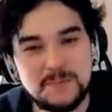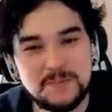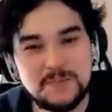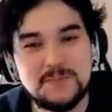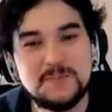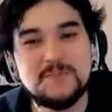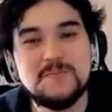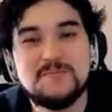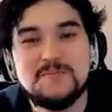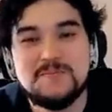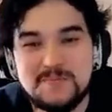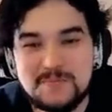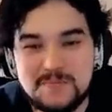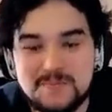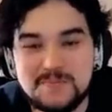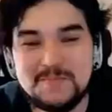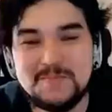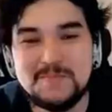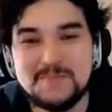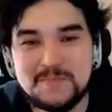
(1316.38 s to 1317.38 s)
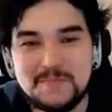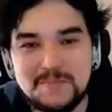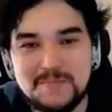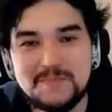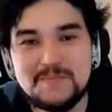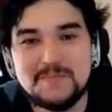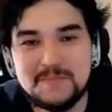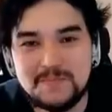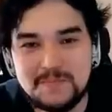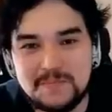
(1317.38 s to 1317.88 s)

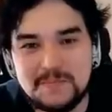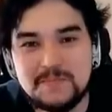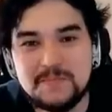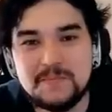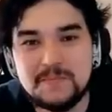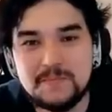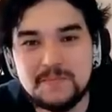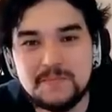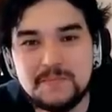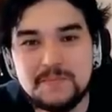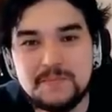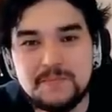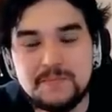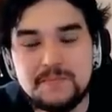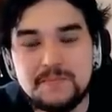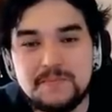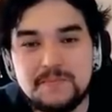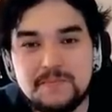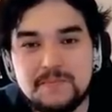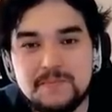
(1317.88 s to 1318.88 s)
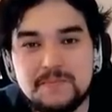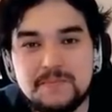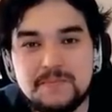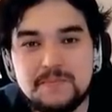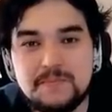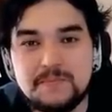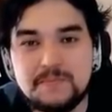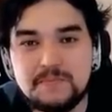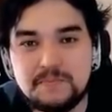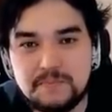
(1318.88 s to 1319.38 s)

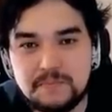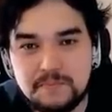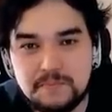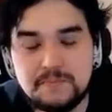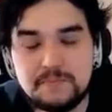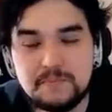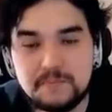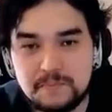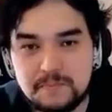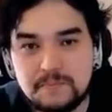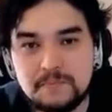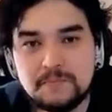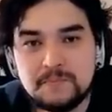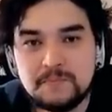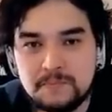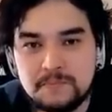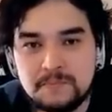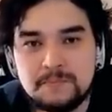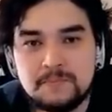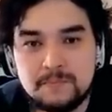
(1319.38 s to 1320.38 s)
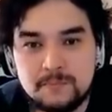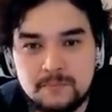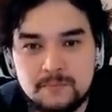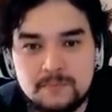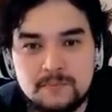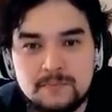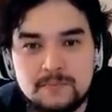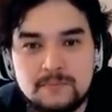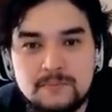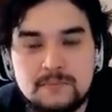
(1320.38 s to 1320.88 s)

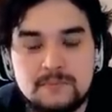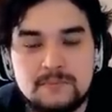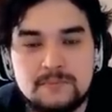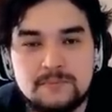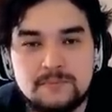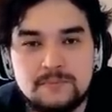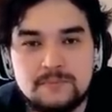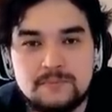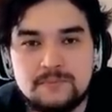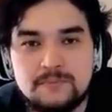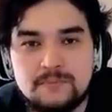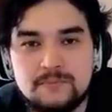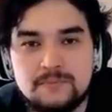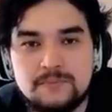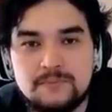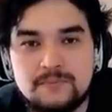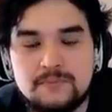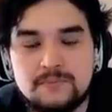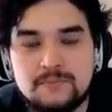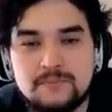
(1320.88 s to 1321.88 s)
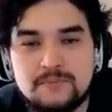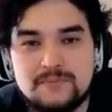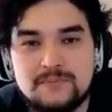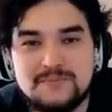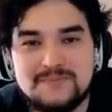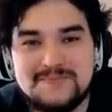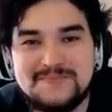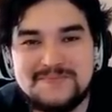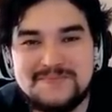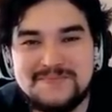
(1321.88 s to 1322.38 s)

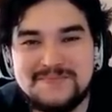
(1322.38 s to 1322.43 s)
(silent)